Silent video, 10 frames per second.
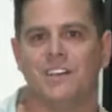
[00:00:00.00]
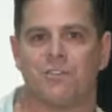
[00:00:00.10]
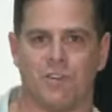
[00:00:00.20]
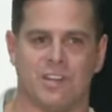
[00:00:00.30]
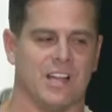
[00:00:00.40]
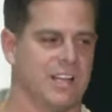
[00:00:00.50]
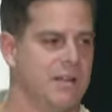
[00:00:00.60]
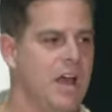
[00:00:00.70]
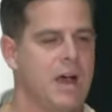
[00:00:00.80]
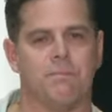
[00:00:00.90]

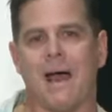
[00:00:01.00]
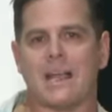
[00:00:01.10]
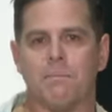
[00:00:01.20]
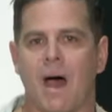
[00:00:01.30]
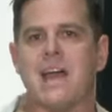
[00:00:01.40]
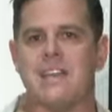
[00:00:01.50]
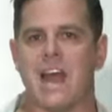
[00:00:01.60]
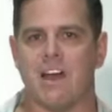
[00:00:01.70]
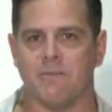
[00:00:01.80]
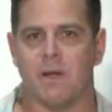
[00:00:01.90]
Back in my
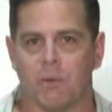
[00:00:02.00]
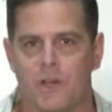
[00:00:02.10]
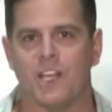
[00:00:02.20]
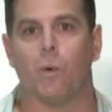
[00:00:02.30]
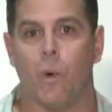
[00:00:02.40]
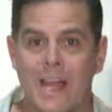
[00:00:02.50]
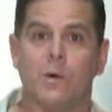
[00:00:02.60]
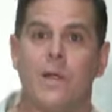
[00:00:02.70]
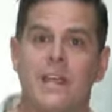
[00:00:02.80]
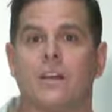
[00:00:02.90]
day, I remember when you had to wait
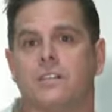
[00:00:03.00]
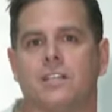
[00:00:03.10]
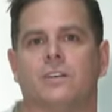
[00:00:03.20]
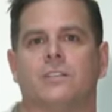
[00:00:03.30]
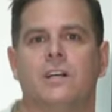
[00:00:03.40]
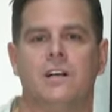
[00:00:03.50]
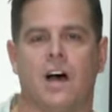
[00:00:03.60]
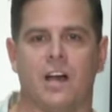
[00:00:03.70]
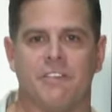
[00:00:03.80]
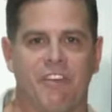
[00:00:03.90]
a week until
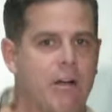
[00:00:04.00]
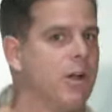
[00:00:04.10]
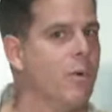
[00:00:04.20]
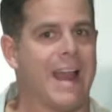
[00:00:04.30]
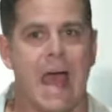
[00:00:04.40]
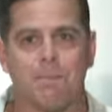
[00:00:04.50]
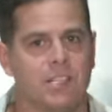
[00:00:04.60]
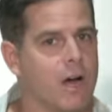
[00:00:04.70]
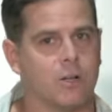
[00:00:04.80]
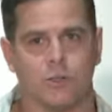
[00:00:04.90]
you found out what
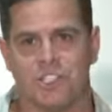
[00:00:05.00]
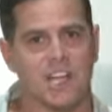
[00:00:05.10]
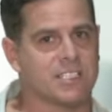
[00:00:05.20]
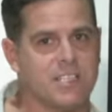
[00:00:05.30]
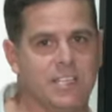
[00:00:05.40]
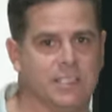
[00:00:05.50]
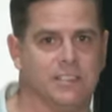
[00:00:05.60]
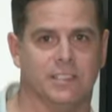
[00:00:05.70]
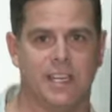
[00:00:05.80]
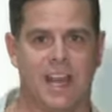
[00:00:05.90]
happened to Uncle Jesse,
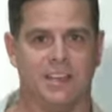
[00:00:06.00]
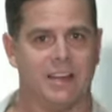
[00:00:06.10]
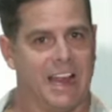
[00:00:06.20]
and you